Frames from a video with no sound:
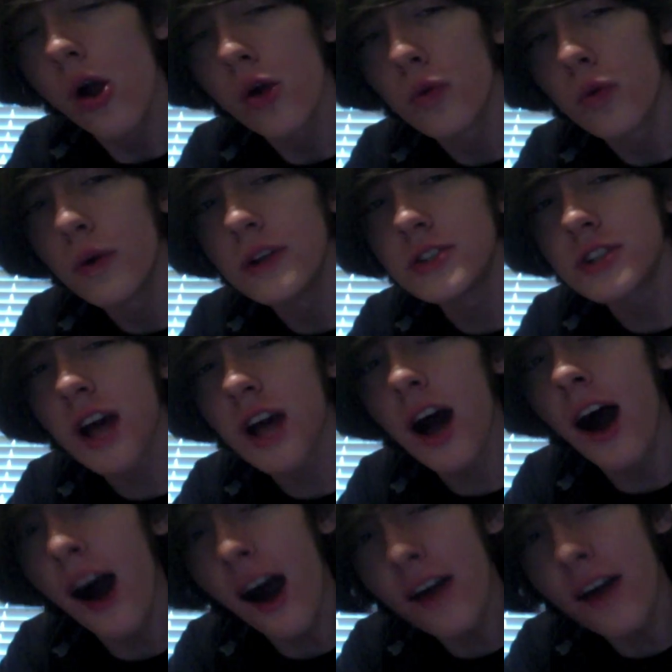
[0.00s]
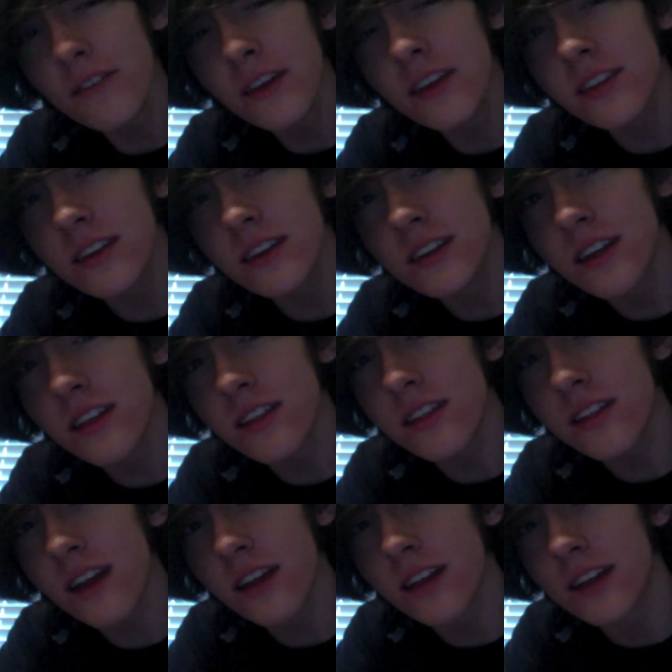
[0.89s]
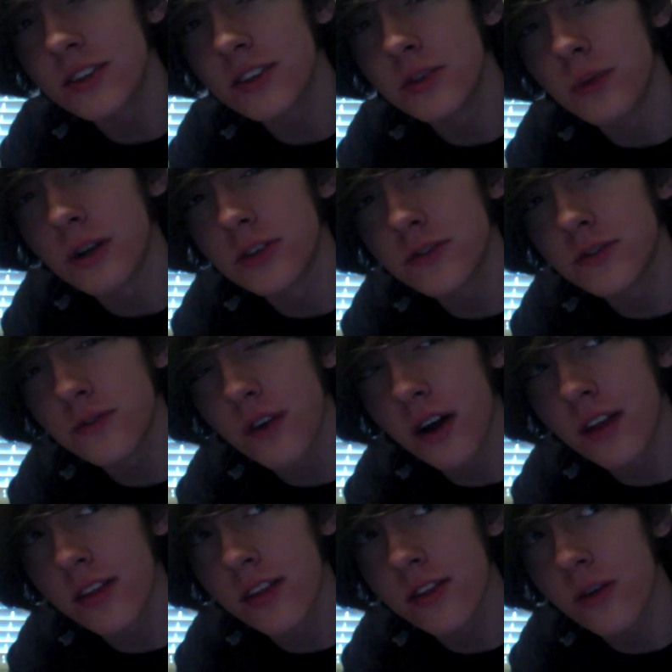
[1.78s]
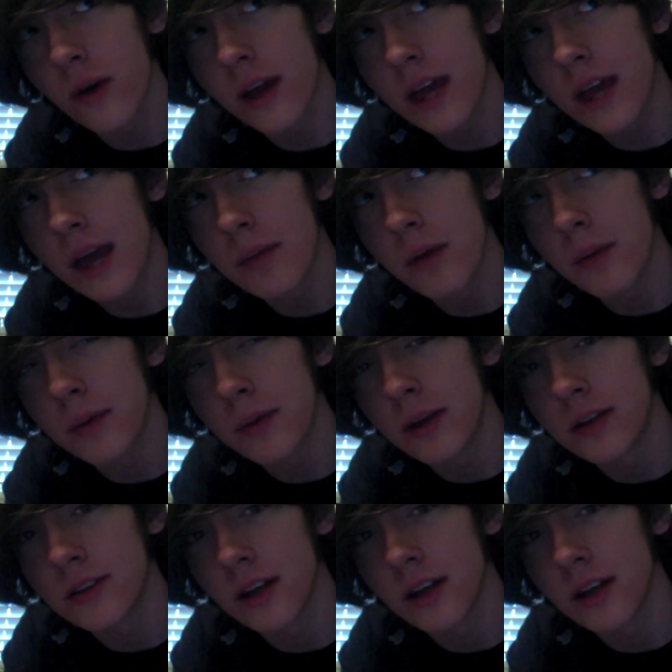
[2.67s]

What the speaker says: Which obviously doesn't sound like too much fun, so I came up here to